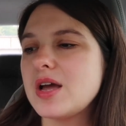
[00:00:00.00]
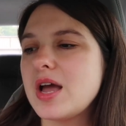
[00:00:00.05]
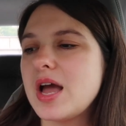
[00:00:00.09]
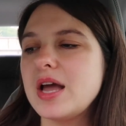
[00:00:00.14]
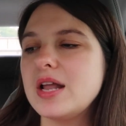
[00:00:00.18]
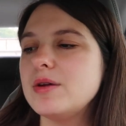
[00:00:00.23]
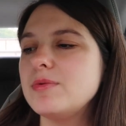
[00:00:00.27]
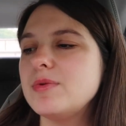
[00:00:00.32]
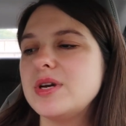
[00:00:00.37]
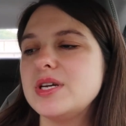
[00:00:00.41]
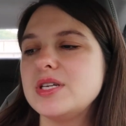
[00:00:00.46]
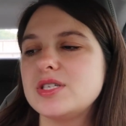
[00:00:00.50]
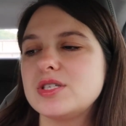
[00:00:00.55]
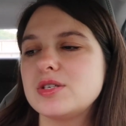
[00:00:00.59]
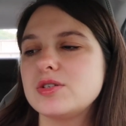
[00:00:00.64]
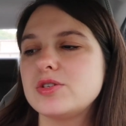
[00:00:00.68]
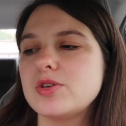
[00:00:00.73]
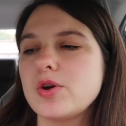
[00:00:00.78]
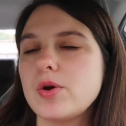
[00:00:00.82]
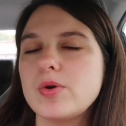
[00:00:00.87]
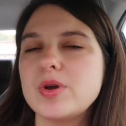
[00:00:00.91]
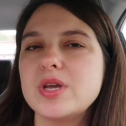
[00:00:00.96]
anyways,
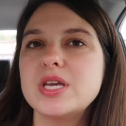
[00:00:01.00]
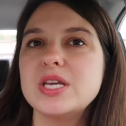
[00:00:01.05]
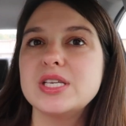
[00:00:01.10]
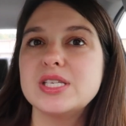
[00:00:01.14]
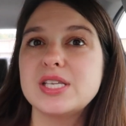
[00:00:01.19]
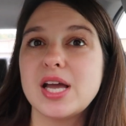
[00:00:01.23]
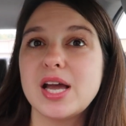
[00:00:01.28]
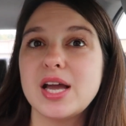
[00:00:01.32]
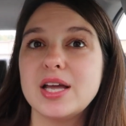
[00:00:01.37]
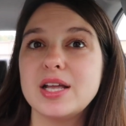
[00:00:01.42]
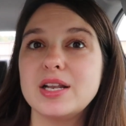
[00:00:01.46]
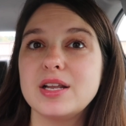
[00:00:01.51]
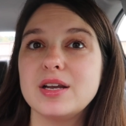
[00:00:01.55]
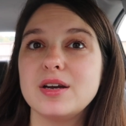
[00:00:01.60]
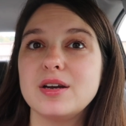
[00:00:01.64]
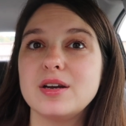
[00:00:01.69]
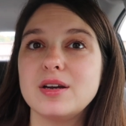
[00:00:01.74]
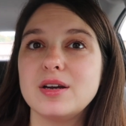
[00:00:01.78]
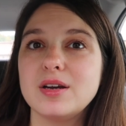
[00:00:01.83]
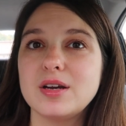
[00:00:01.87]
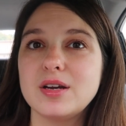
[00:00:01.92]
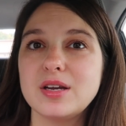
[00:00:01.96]
so he said
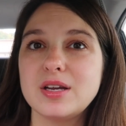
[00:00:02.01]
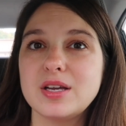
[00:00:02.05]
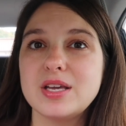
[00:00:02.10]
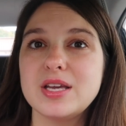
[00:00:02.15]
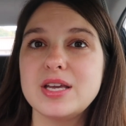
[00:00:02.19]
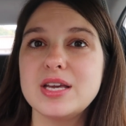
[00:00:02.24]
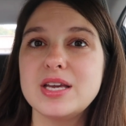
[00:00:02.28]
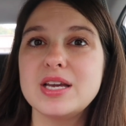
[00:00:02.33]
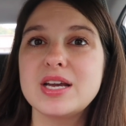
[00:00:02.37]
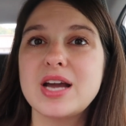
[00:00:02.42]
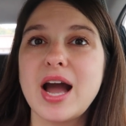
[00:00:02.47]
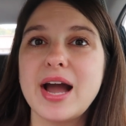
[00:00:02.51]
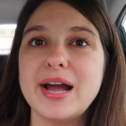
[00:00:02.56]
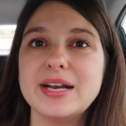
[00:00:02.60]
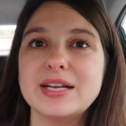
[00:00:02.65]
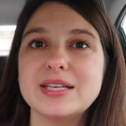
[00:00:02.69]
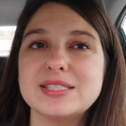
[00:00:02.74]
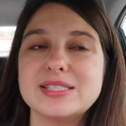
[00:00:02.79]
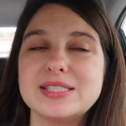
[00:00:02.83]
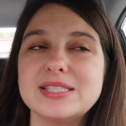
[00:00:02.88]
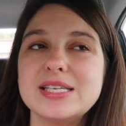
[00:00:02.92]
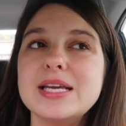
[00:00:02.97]
he, he kind
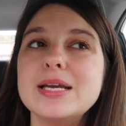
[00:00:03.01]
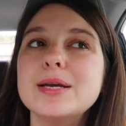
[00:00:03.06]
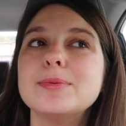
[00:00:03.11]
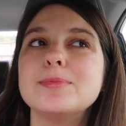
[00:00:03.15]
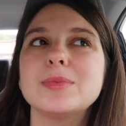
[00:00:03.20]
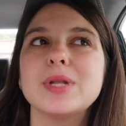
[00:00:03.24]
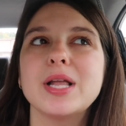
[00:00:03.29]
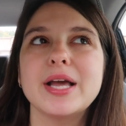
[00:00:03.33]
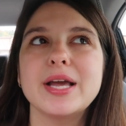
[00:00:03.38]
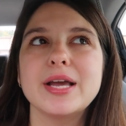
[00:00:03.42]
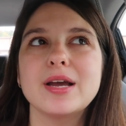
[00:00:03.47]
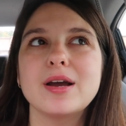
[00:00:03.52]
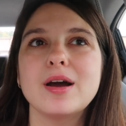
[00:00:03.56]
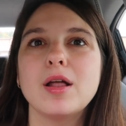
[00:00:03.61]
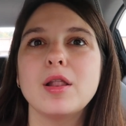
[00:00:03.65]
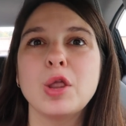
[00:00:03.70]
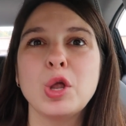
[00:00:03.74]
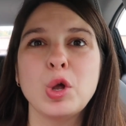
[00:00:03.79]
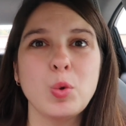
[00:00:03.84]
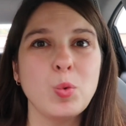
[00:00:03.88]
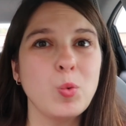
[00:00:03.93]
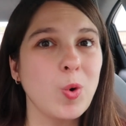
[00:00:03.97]
of seemed like a
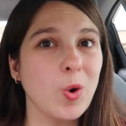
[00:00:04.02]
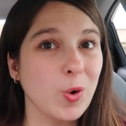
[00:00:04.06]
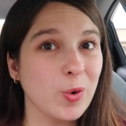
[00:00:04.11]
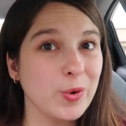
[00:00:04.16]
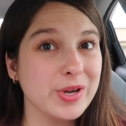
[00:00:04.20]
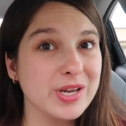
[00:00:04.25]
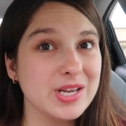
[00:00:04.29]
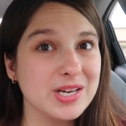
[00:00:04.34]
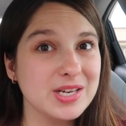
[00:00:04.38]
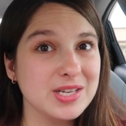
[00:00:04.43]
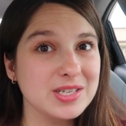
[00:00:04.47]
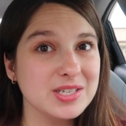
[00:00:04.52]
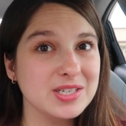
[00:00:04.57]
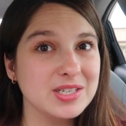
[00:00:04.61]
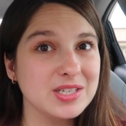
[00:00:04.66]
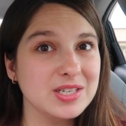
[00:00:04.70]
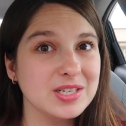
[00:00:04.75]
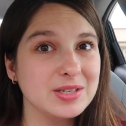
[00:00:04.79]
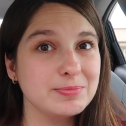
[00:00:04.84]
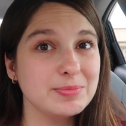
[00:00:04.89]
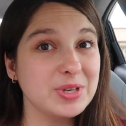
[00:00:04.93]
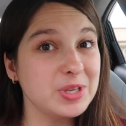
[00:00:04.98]
little worried,
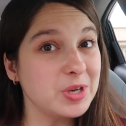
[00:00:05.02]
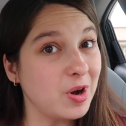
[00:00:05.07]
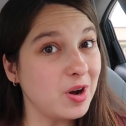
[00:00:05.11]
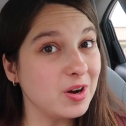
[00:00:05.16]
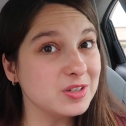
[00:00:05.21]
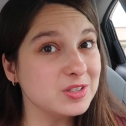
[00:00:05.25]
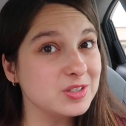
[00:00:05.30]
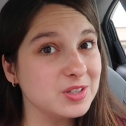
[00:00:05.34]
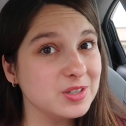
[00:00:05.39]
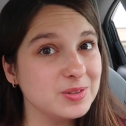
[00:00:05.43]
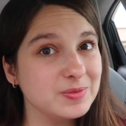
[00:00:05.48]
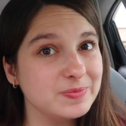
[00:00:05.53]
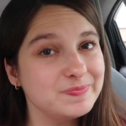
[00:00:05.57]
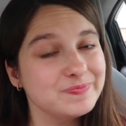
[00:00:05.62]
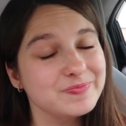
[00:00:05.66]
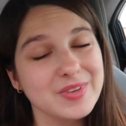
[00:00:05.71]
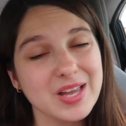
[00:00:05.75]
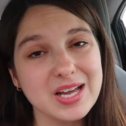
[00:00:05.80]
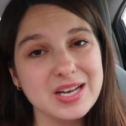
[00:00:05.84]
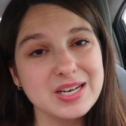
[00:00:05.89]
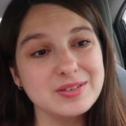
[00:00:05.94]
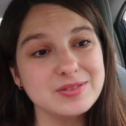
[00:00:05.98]
my doctor.
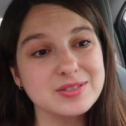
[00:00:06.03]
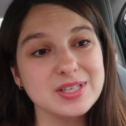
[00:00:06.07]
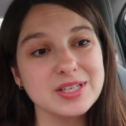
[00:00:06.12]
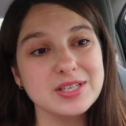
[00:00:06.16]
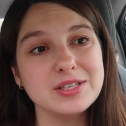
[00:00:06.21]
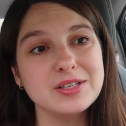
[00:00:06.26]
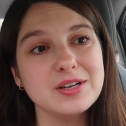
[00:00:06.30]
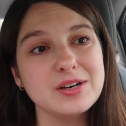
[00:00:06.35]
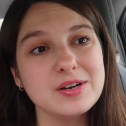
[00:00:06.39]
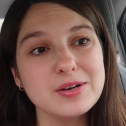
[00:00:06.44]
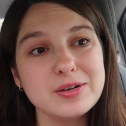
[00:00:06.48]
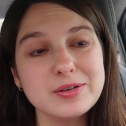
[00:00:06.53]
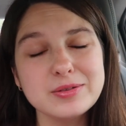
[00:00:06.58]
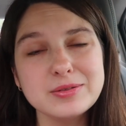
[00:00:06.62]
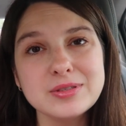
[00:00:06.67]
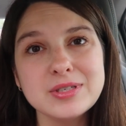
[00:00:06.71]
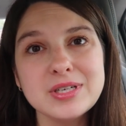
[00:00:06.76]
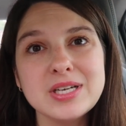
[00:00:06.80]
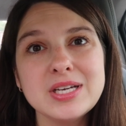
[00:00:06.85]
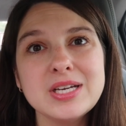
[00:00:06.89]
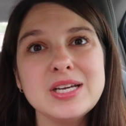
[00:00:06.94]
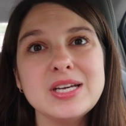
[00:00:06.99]
And he was like, you
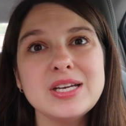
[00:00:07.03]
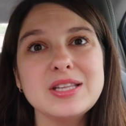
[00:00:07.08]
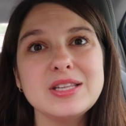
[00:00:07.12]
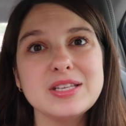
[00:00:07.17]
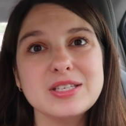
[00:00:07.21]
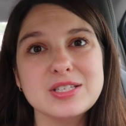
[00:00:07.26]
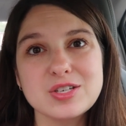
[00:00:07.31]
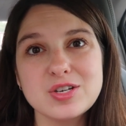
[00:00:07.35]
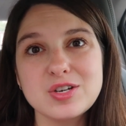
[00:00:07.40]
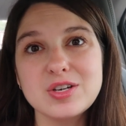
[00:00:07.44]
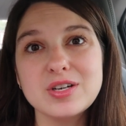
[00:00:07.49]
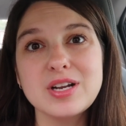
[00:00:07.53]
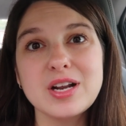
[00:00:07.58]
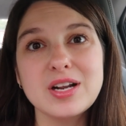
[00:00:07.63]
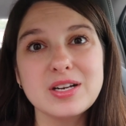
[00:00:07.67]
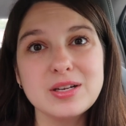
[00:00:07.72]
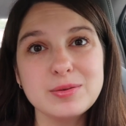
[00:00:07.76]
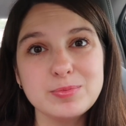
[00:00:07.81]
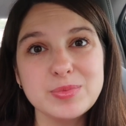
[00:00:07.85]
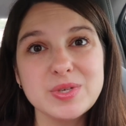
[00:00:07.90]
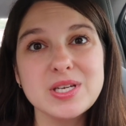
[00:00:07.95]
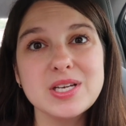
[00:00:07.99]
know, this could
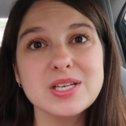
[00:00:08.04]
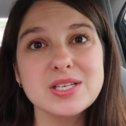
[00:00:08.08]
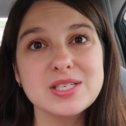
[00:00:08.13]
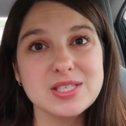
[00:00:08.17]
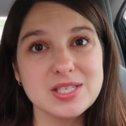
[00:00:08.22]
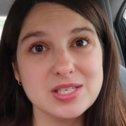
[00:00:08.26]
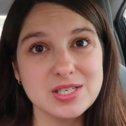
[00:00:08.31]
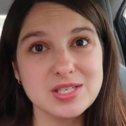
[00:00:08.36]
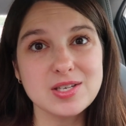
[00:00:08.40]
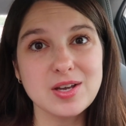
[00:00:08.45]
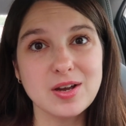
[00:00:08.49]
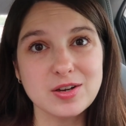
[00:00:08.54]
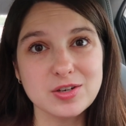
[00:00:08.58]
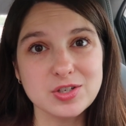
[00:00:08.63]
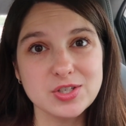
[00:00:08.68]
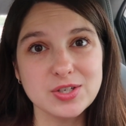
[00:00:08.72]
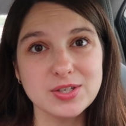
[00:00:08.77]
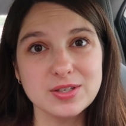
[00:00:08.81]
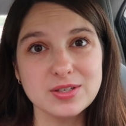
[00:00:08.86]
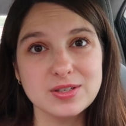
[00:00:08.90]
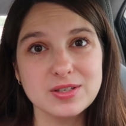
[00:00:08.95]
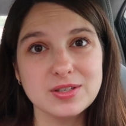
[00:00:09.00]
end up being a
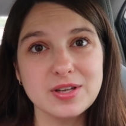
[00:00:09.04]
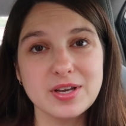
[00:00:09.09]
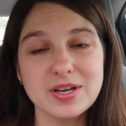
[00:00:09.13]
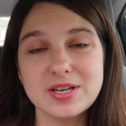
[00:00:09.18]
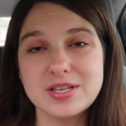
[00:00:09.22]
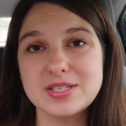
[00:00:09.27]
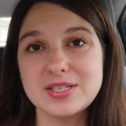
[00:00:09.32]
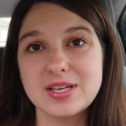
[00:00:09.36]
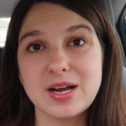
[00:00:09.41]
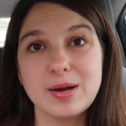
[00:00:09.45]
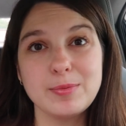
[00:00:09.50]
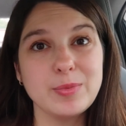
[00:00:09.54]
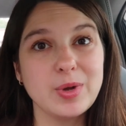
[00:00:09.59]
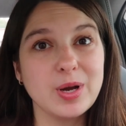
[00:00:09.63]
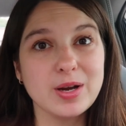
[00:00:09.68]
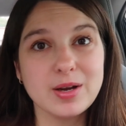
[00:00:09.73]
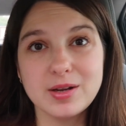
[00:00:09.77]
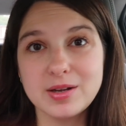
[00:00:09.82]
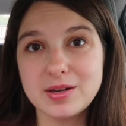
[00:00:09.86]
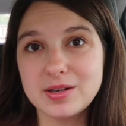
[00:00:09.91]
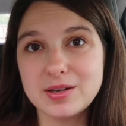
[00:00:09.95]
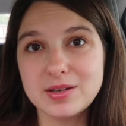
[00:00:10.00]
C-section. Like he's like, I'm not
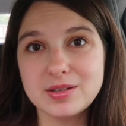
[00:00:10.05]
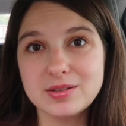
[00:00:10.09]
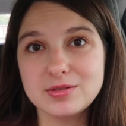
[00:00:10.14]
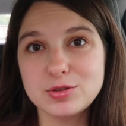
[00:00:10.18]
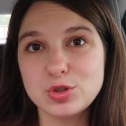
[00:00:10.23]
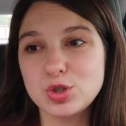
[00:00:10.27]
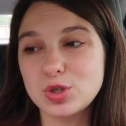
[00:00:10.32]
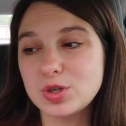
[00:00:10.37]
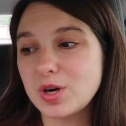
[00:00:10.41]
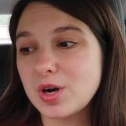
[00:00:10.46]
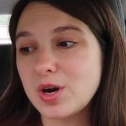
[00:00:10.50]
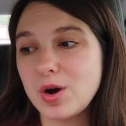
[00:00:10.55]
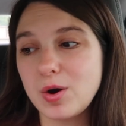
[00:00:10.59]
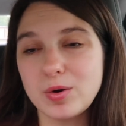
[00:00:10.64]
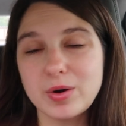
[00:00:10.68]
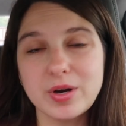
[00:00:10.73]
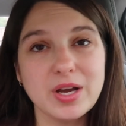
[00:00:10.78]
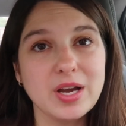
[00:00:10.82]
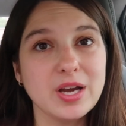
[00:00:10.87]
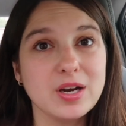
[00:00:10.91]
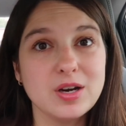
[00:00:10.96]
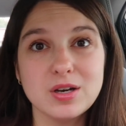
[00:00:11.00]
gonna
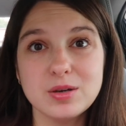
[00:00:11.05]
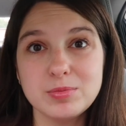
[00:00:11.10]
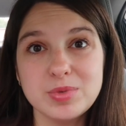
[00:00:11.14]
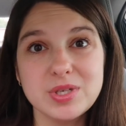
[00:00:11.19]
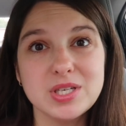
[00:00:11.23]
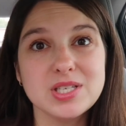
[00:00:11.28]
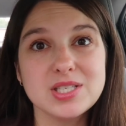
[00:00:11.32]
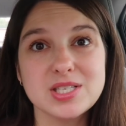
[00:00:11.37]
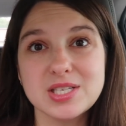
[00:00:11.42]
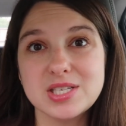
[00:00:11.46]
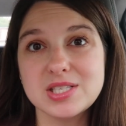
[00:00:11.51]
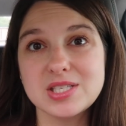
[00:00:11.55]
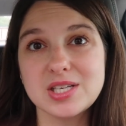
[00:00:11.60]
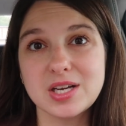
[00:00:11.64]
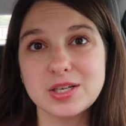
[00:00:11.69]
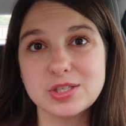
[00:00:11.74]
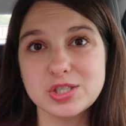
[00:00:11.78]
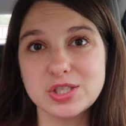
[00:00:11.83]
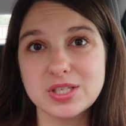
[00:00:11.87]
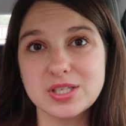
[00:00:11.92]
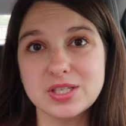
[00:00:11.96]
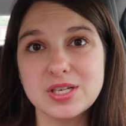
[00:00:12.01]
sugarcoat it. It could be a
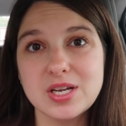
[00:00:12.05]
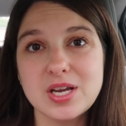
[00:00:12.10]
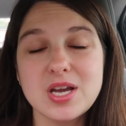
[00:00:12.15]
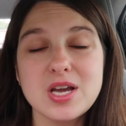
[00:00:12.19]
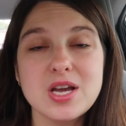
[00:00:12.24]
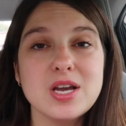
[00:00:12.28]
C-section.